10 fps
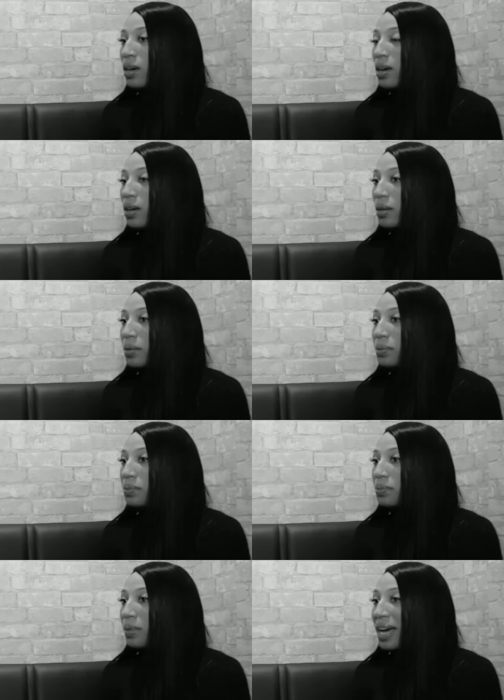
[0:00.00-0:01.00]

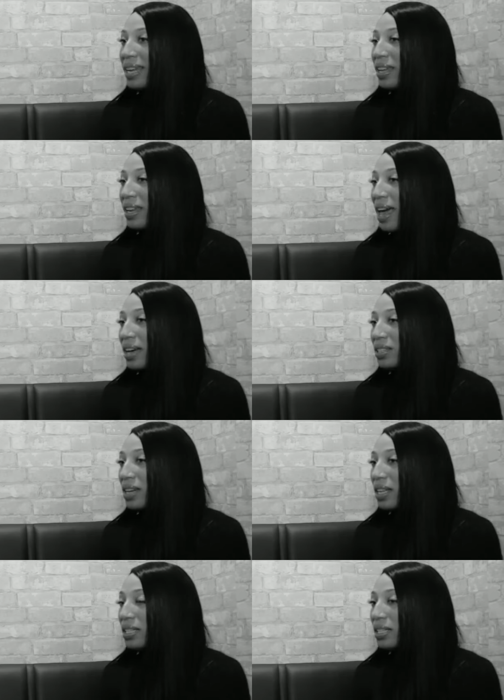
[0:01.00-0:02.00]
I didn't ask
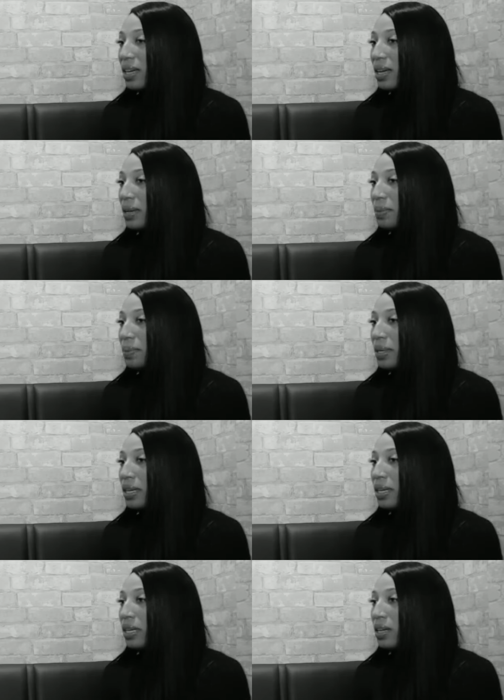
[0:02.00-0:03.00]
her at the time,
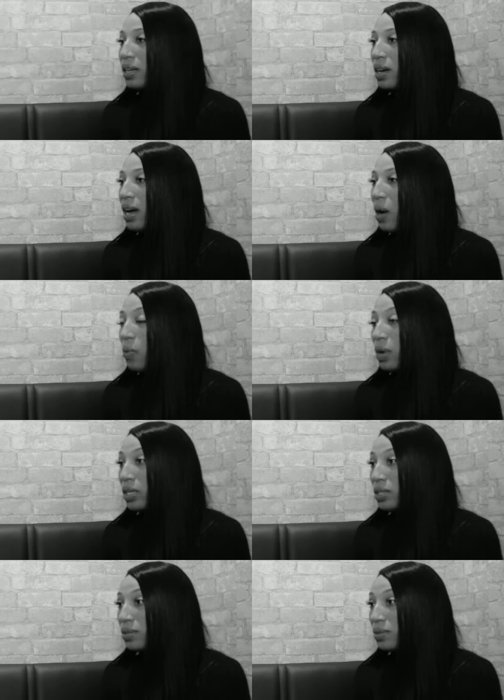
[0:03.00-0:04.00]
but I
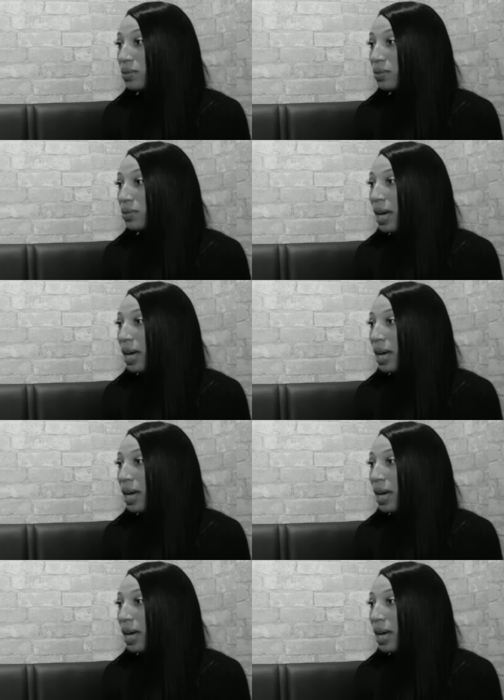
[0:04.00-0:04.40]
wanted to.